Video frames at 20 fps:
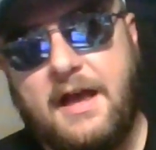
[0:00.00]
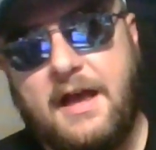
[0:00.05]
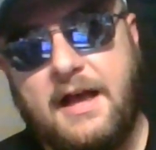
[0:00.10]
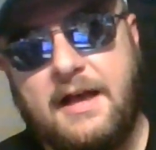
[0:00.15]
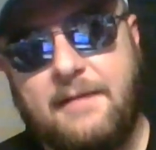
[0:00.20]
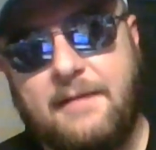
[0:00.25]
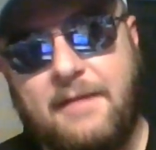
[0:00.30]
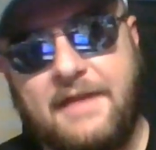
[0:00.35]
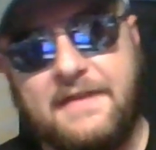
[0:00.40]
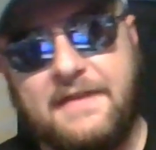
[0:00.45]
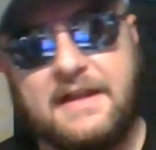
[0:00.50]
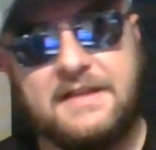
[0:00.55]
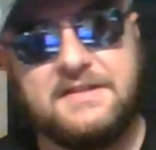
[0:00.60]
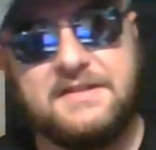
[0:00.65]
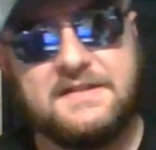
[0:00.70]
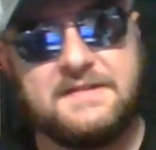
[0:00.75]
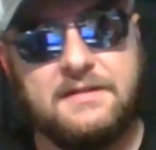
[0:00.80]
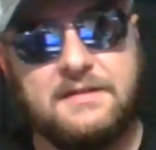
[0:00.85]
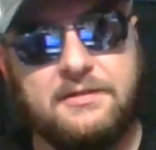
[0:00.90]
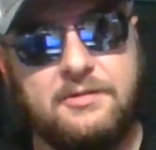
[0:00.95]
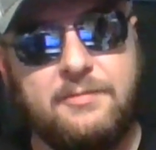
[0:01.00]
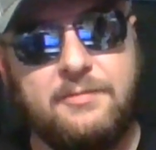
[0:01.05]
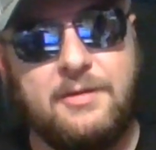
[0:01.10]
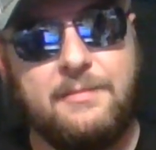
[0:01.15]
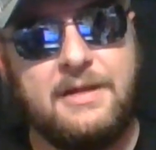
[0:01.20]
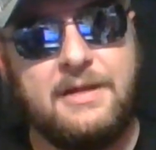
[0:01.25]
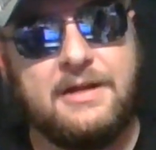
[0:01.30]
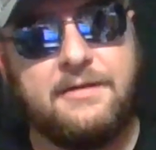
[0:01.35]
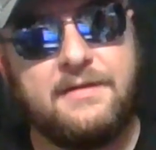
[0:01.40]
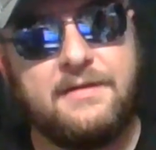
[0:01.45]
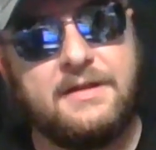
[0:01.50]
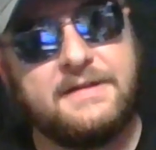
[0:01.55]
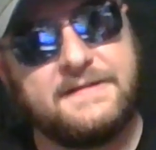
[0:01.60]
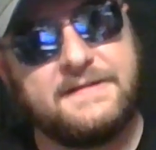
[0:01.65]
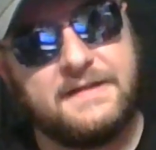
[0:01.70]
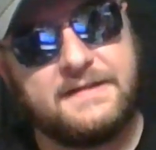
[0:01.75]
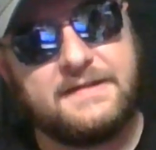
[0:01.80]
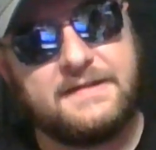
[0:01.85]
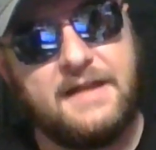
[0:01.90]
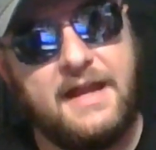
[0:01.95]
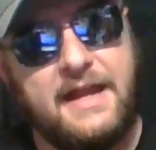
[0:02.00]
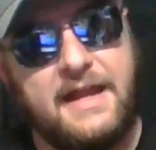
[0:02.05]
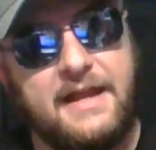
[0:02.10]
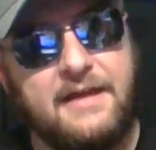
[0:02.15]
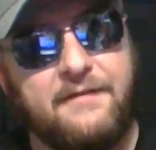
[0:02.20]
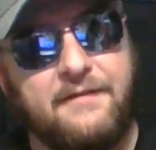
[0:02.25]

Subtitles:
I think it's just a little bit better than a 6.5.